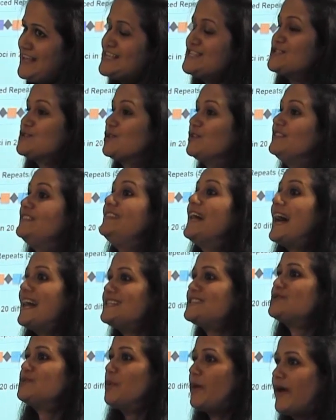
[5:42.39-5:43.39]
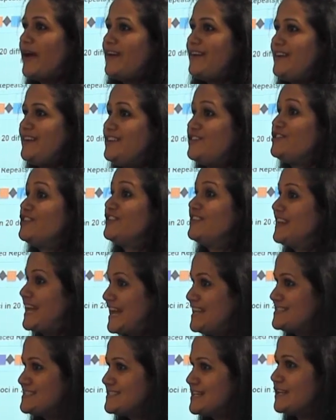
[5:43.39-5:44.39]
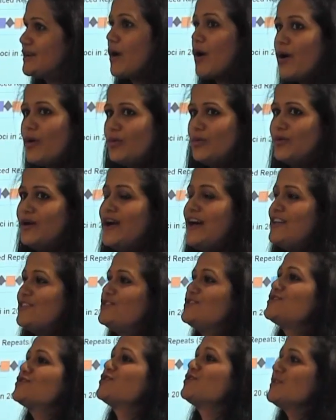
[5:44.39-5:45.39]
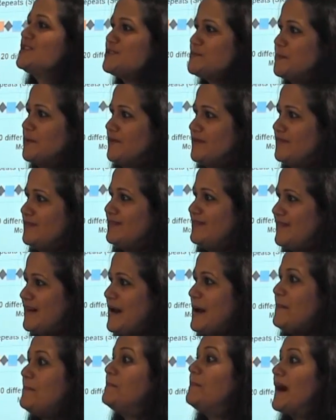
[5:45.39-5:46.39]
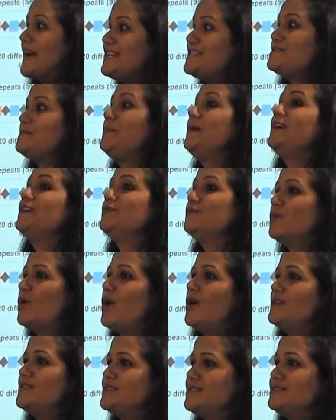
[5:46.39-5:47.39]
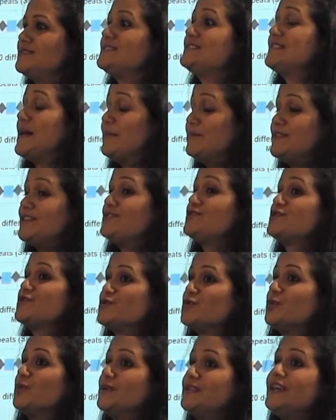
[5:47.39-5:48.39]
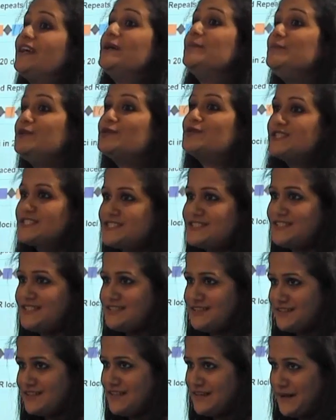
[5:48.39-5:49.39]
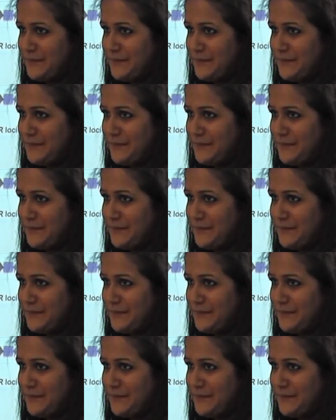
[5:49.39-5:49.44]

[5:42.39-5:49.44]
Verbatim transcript: So that's where he realized that, oh, this CRISPR might be involved in something to do with immunity